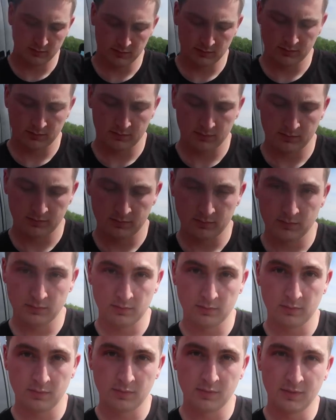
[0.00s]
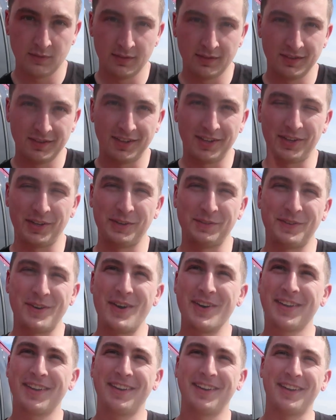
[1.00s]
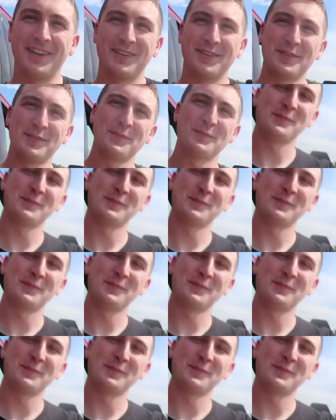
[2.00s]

Saw this guy here. Oh, you're vlogging now.